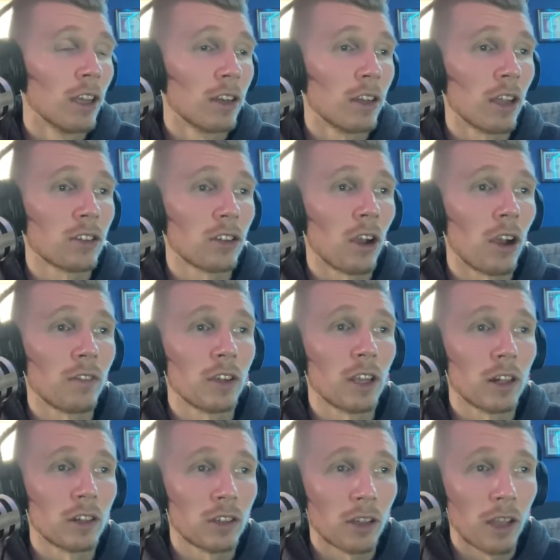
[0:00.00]
takes off
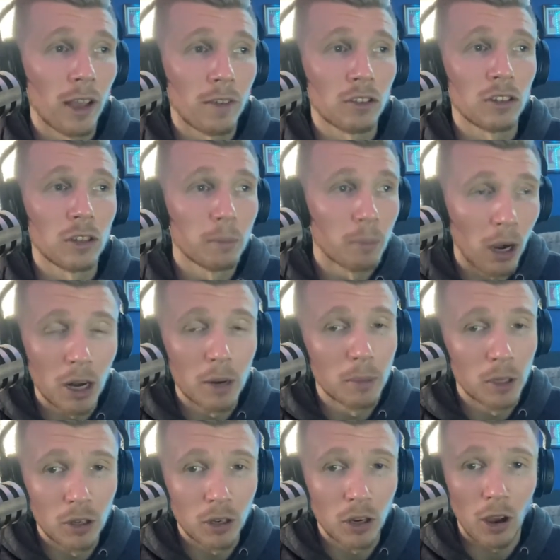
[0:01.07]
against FC Bayern
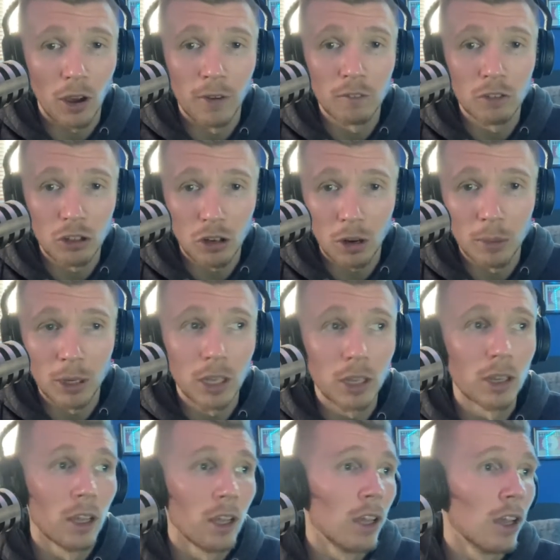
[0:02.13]
Munich of
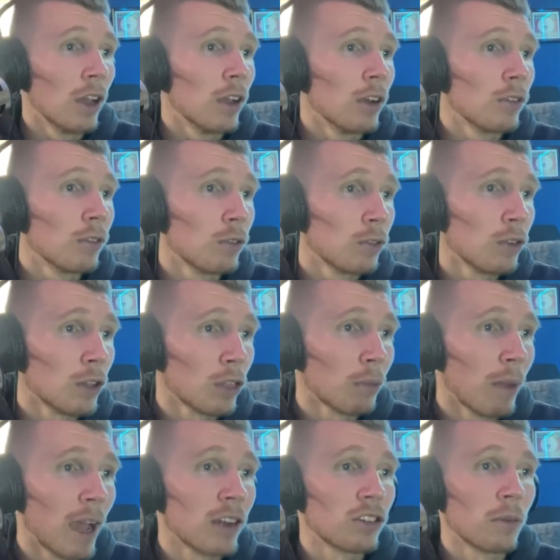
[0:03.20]
Germany. Fifth
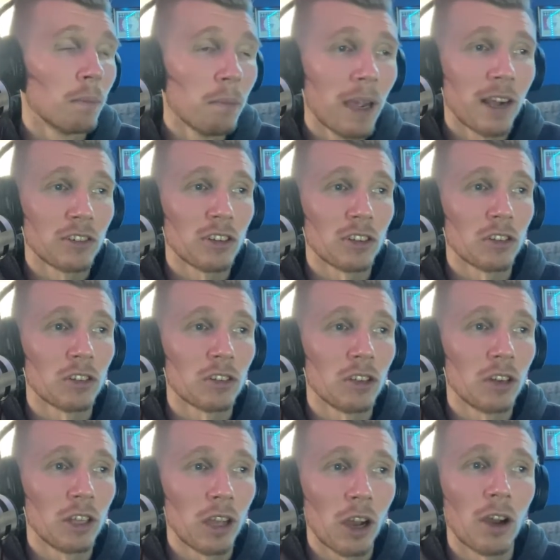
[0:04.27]
match, Manchester
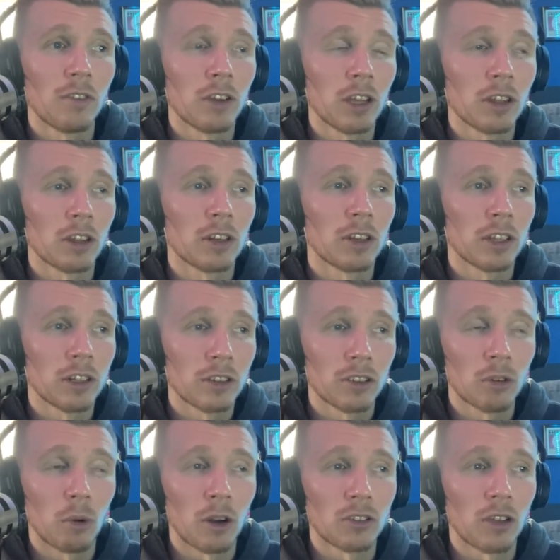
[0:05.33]
City of England
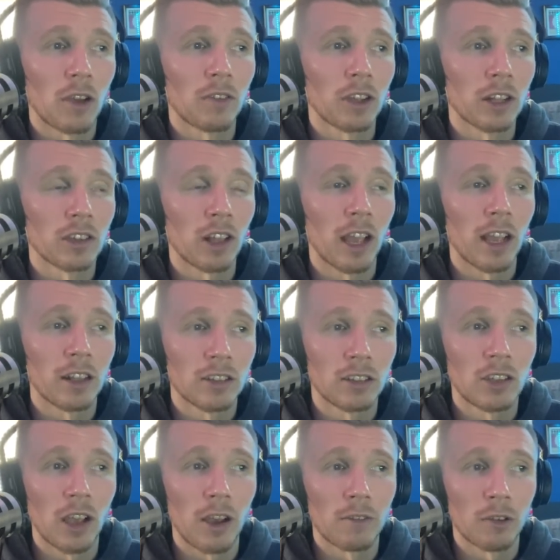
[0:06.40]
squares off against
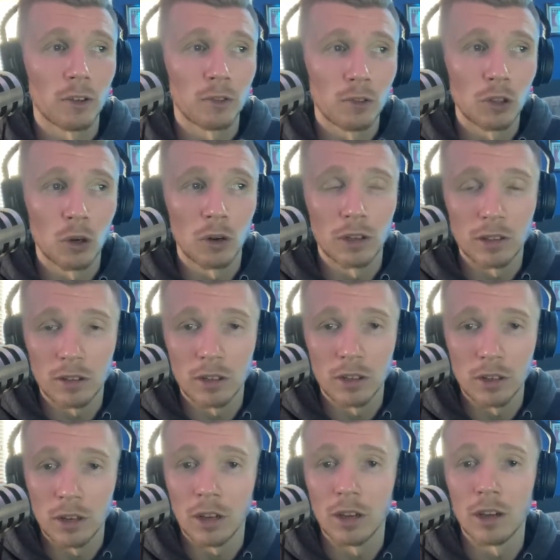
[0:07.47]
ACF
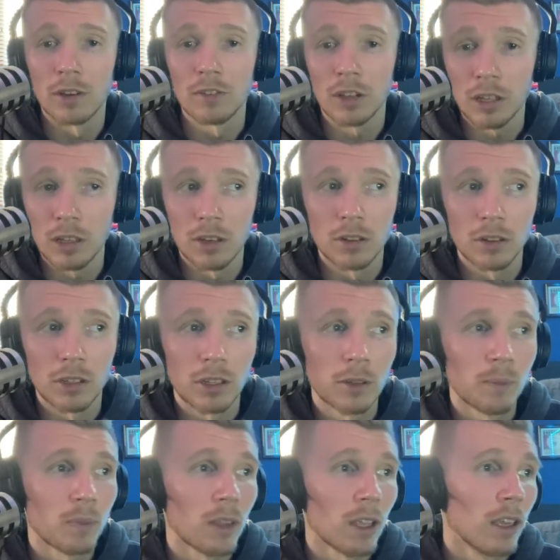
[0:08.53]
Fiorentina of Italy.
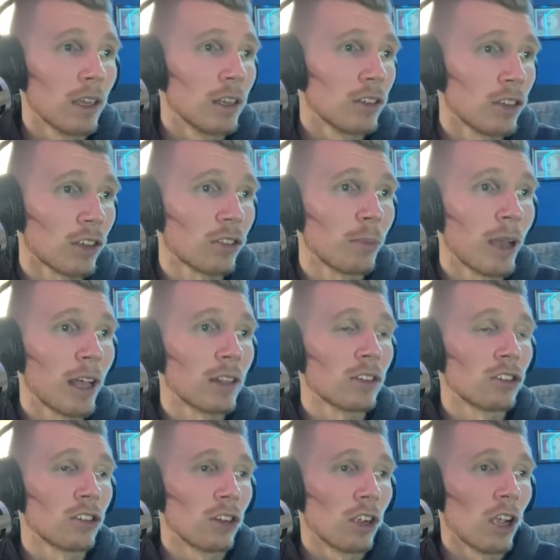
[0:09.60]
Sixth
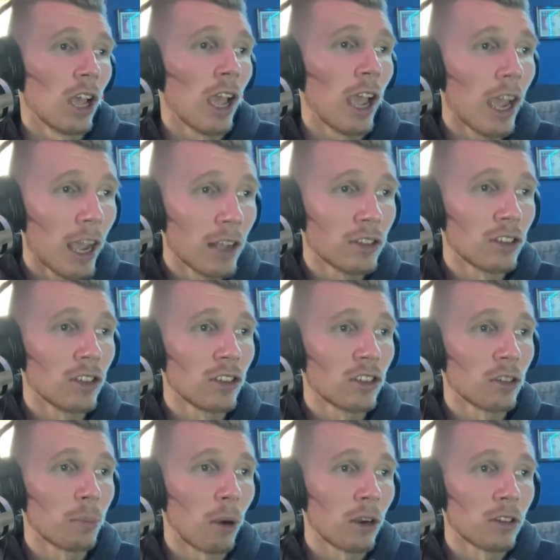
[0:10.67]
match, AC
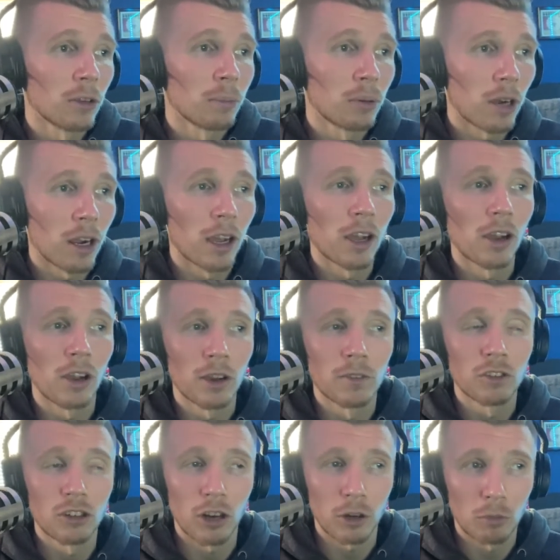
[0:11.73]
Sparta Praha
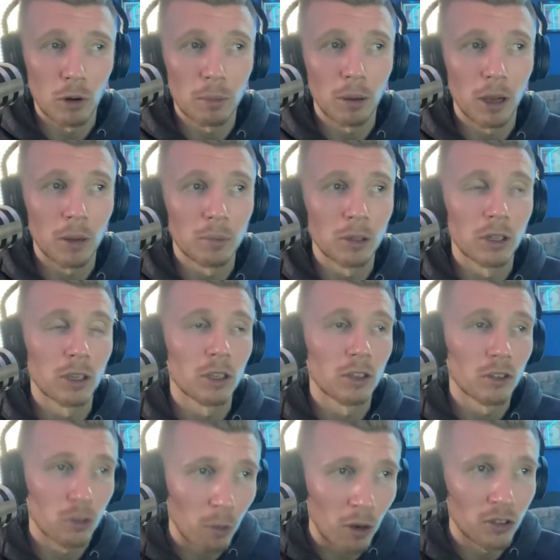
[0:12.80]
of Czech Republic
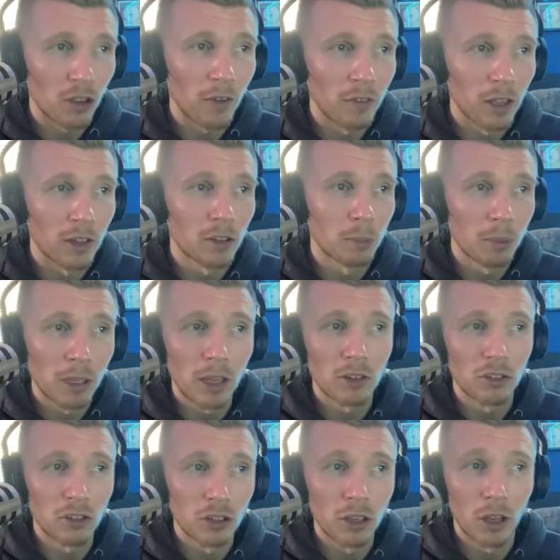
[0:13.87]
squares off against
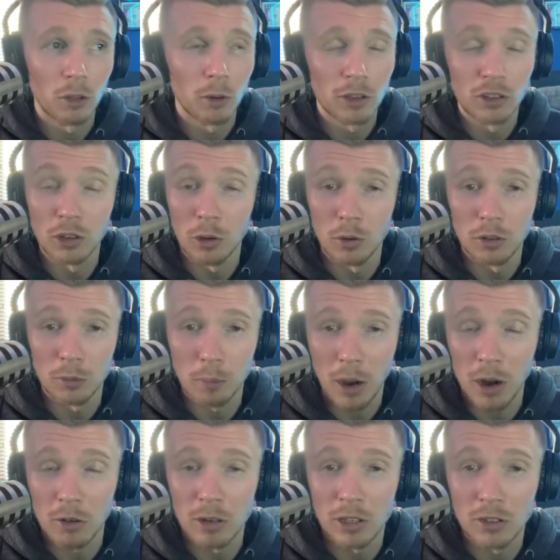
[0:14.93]
PSG, otherwise known as
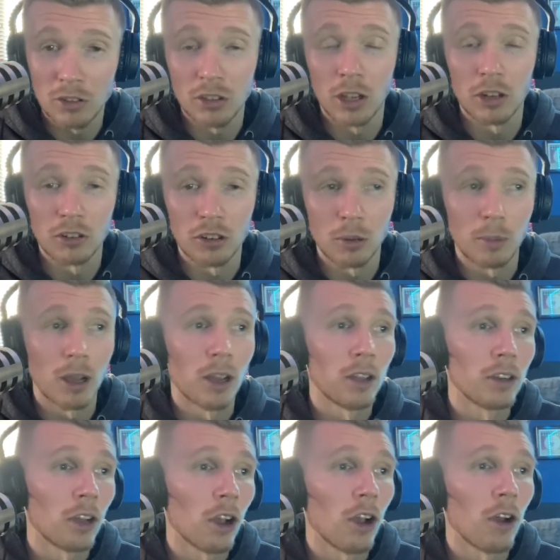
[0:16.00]
Paris
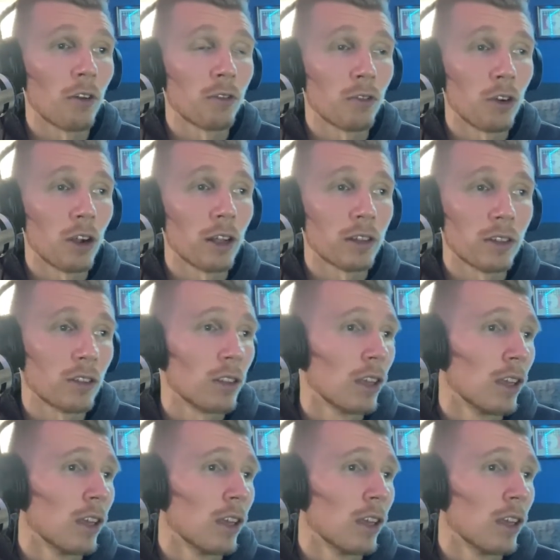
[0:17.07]
Saint-Germain of France.